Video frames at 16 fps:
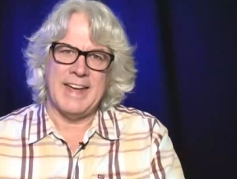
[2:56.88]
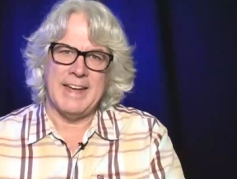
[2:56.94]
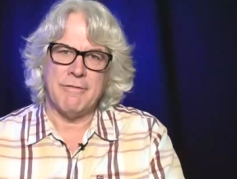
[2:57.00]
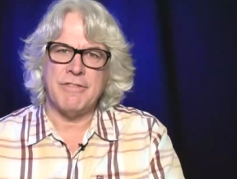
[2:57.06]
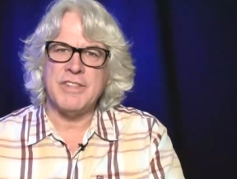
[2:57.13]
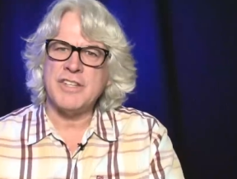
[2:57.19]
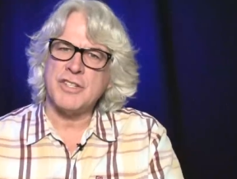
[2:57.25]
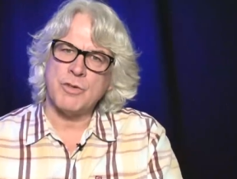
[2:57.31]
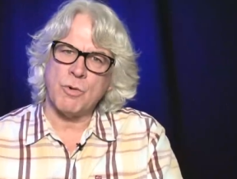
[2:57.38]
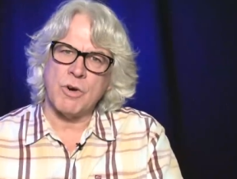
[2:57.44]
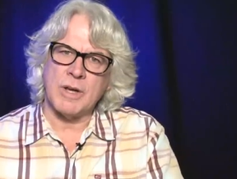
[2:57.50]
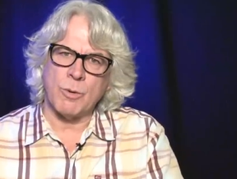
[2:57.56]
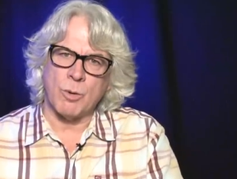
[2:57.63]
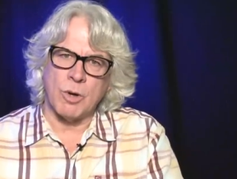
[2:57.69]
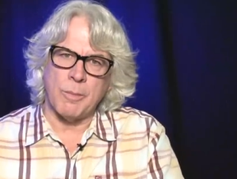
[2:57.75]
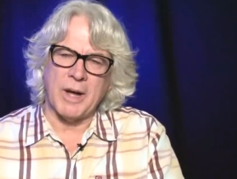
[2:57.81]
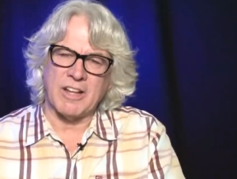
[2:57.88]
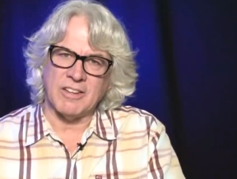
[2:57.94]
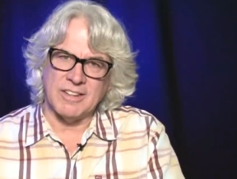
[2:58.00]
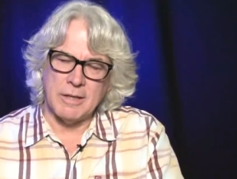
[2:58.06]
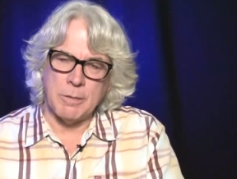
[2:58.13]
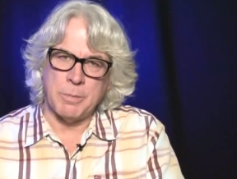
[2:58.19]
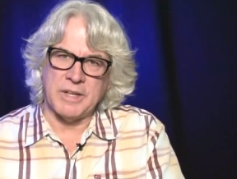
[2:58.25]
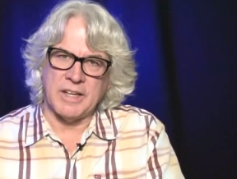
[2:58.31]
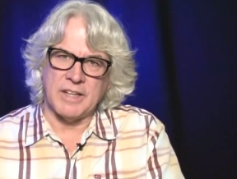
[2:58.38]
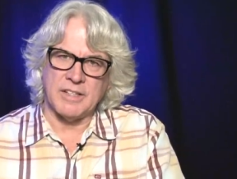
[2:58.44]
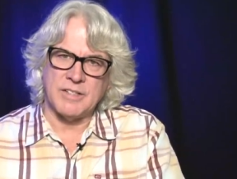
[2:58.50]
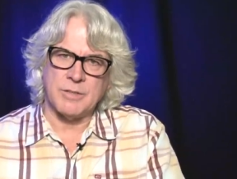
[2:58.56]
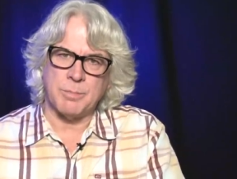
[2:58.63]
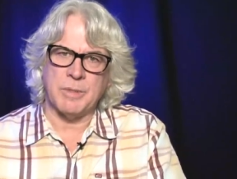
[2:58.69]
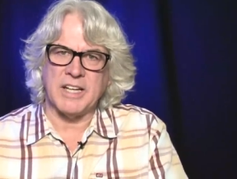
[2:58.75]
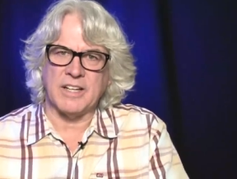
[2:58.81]
If this story were about
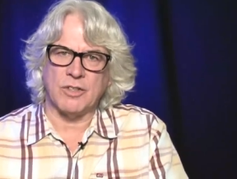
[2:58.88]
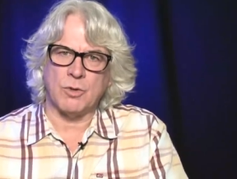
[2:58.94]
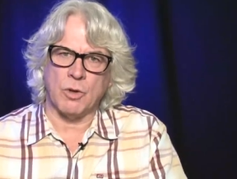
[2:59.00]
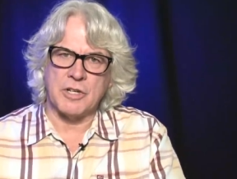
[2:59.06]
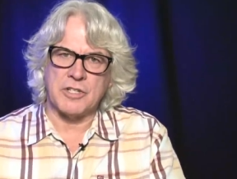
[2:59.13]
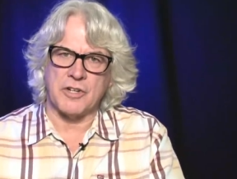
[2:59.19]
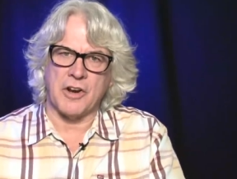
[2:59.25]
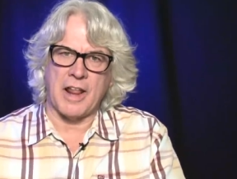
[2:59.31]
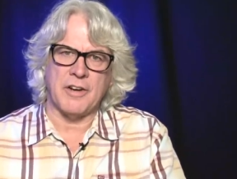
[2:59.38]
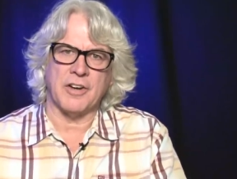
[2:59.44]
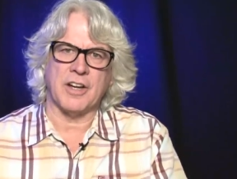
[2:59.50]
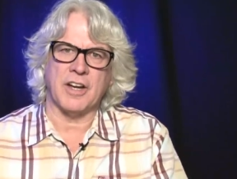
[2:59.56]
Libyans being tortured under